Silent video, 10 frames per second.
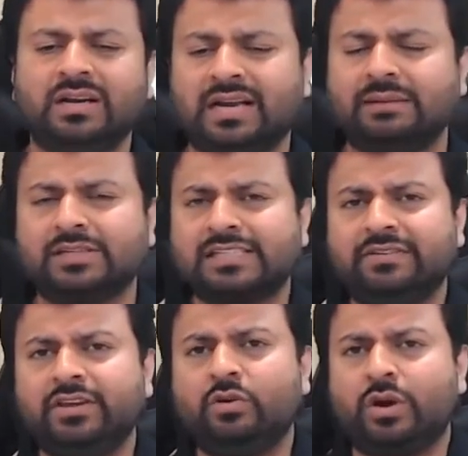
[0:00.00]
I'm just
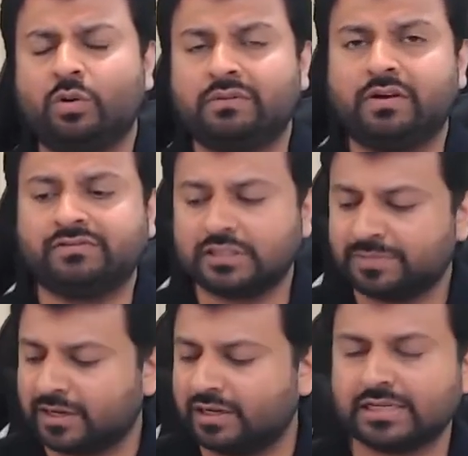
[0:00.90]
giving you an overview of this
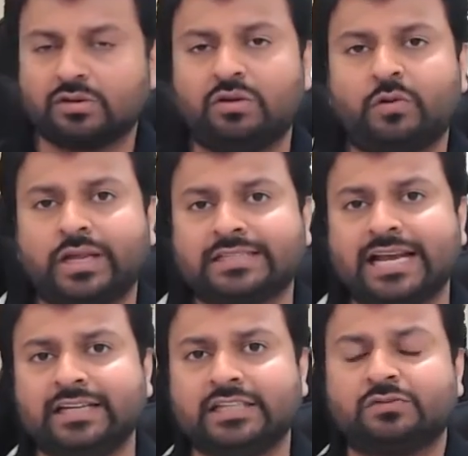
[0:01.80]
particular circular, what
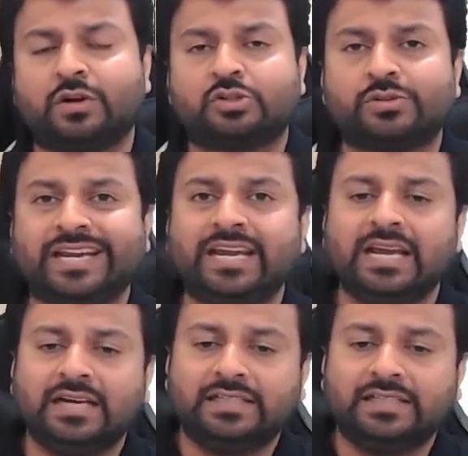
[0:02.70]
exactly this wants to say.